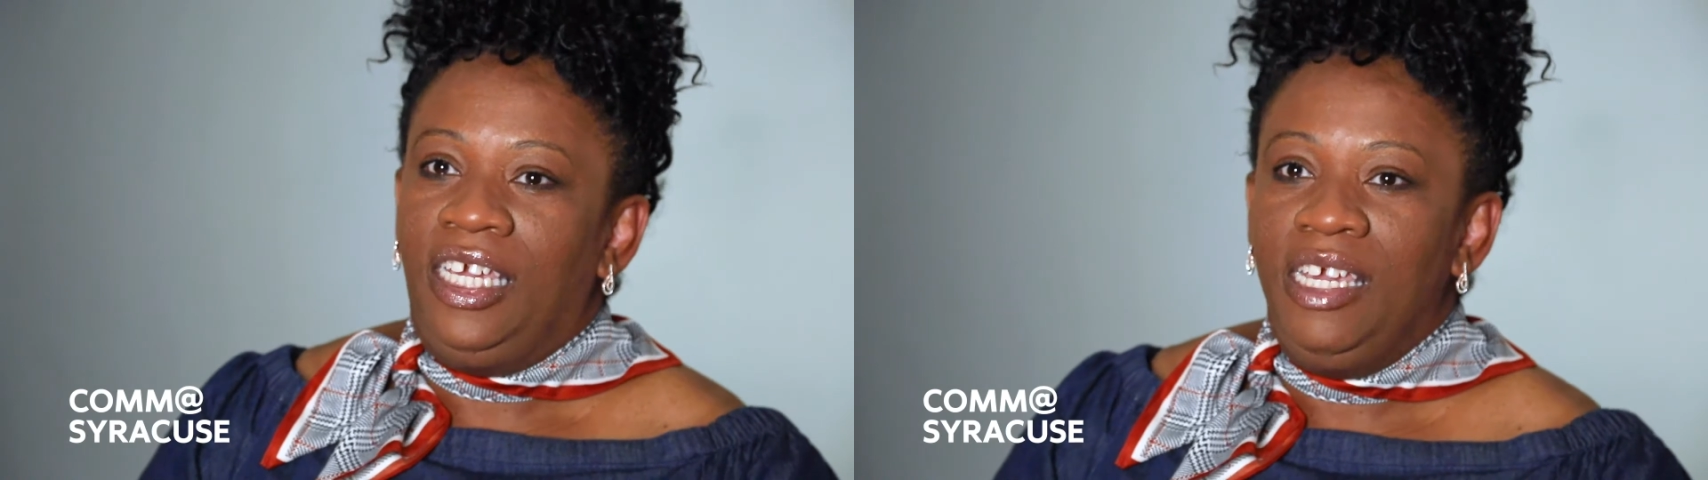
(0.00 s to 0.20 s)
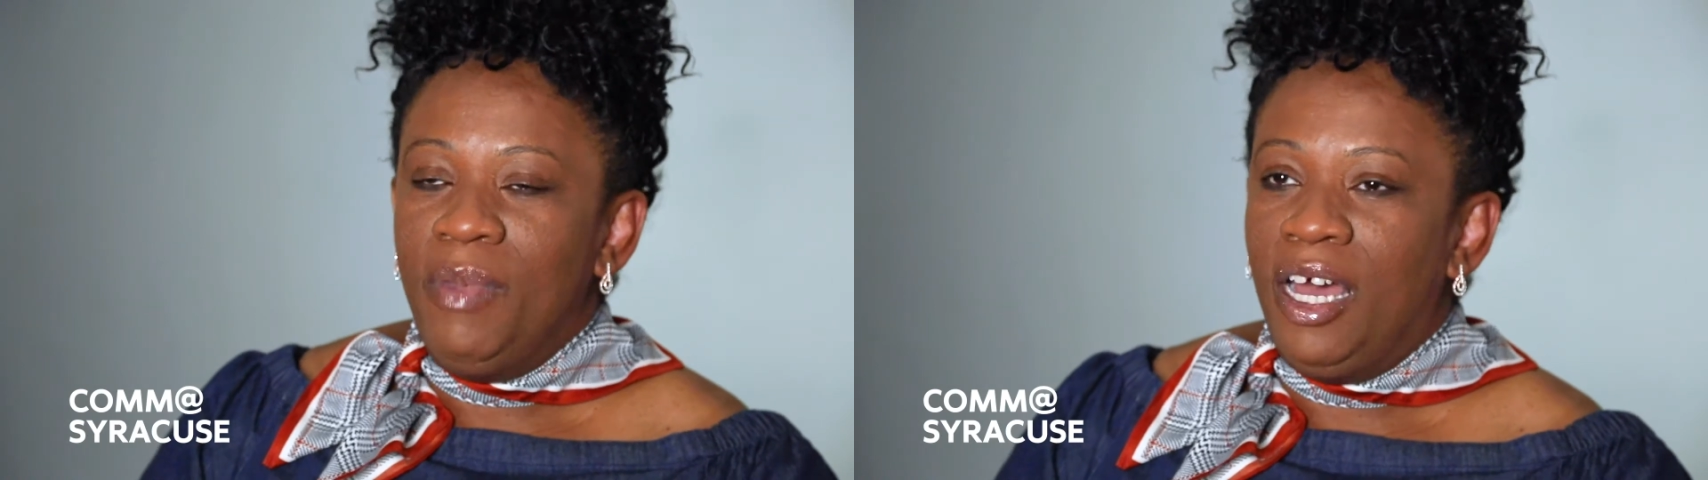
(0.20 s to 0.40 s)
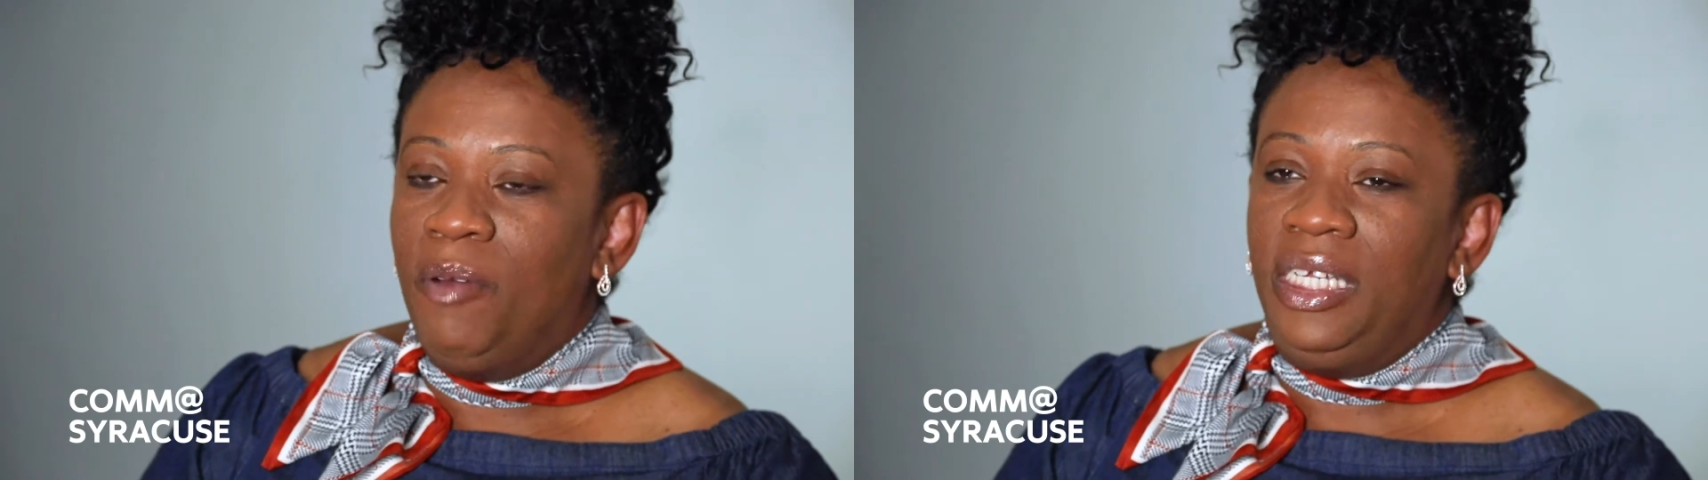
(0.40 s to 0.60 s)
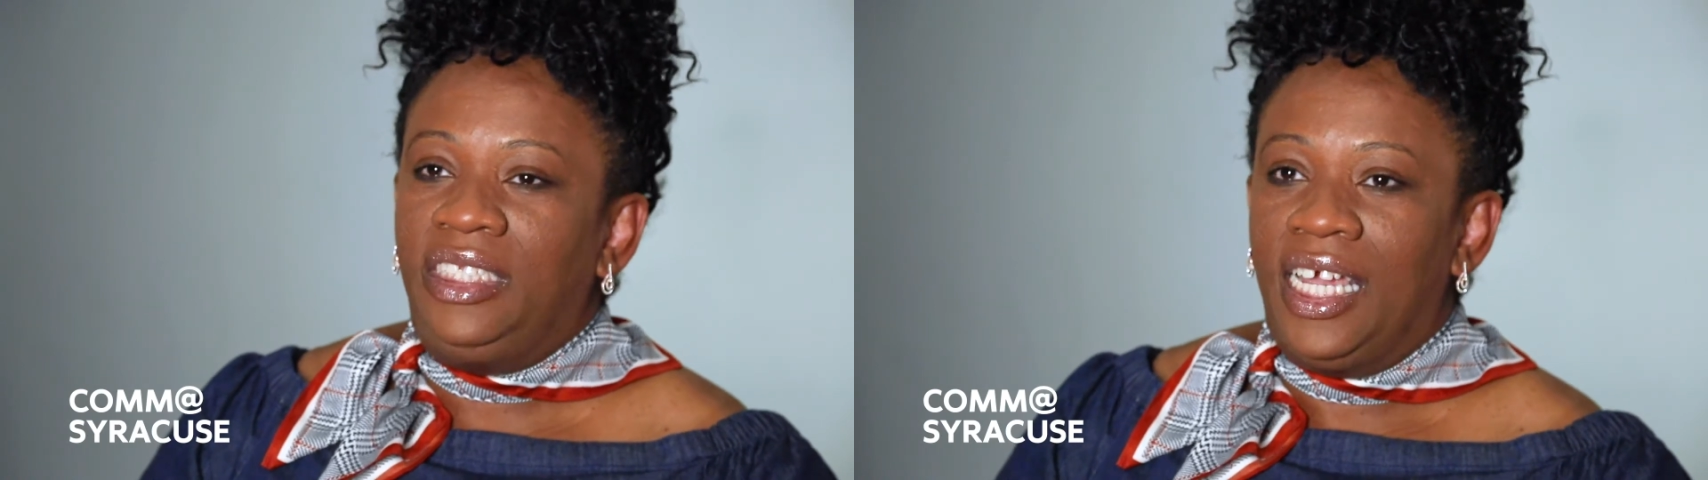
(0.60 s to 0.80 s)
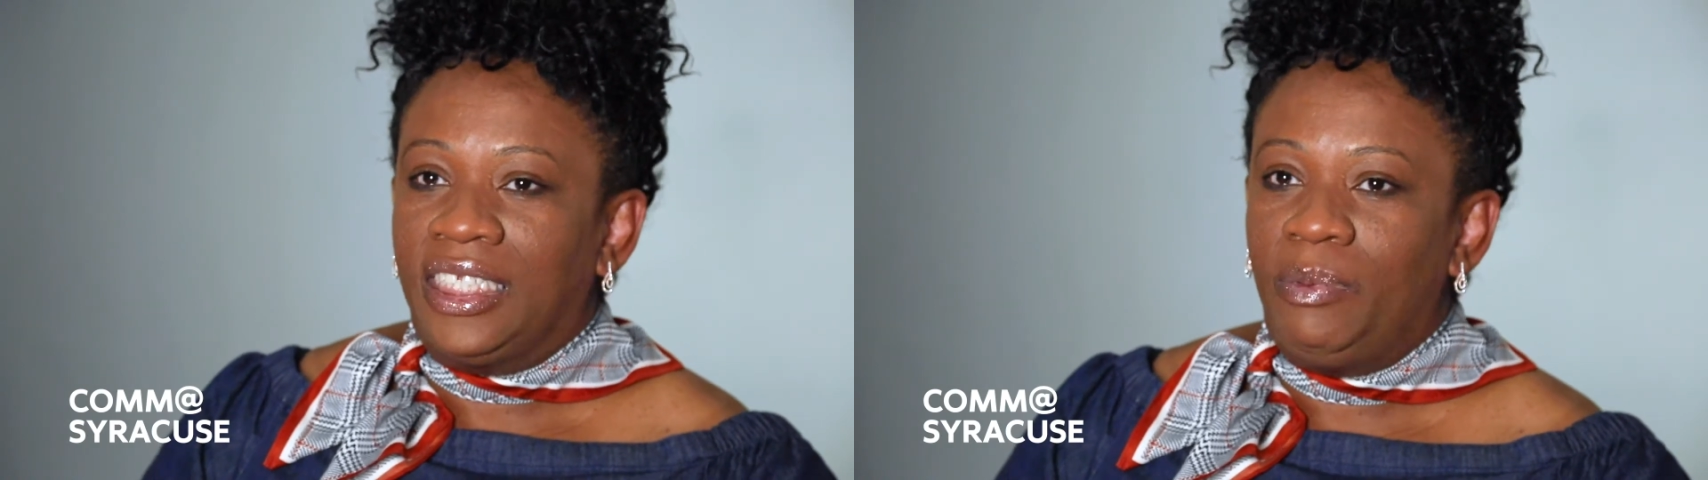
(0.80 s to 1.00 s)
Email
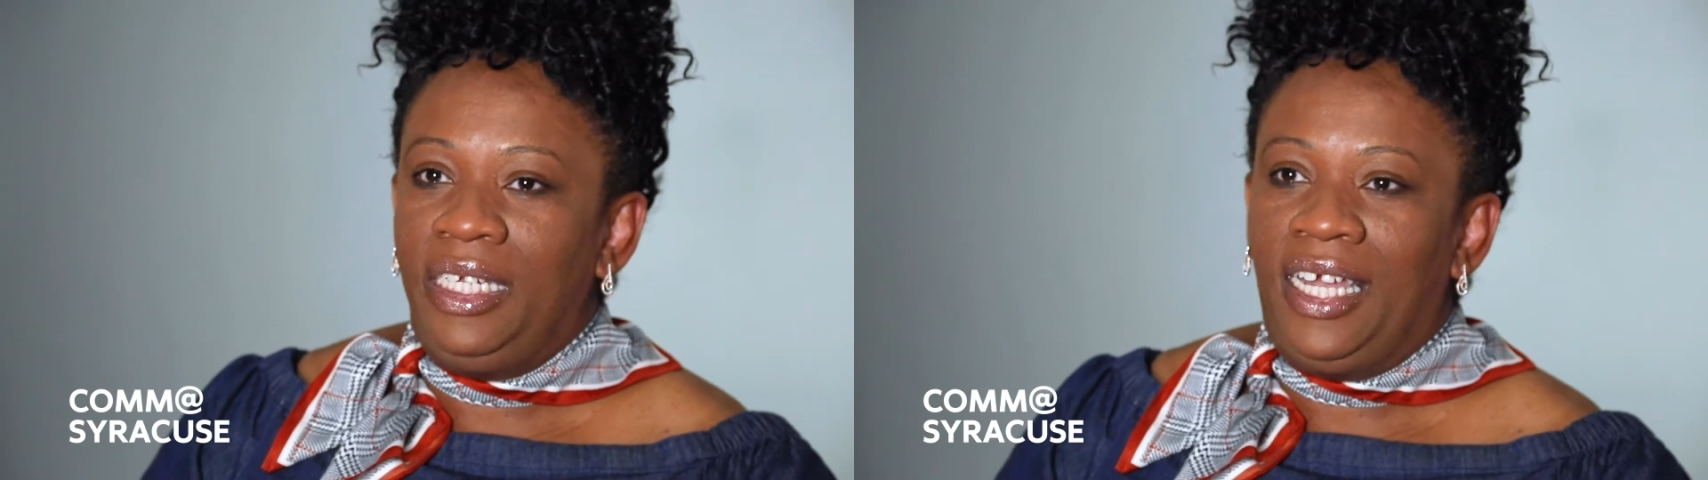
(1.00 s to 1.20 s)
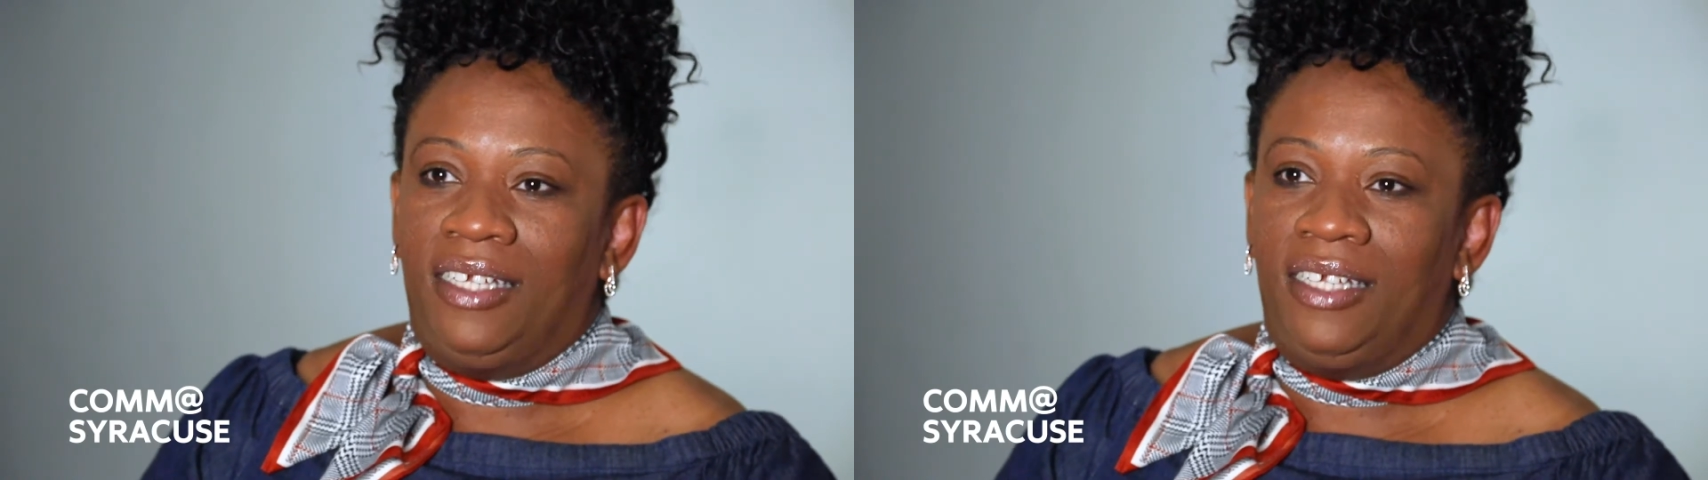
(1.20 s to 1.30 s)
me, text me.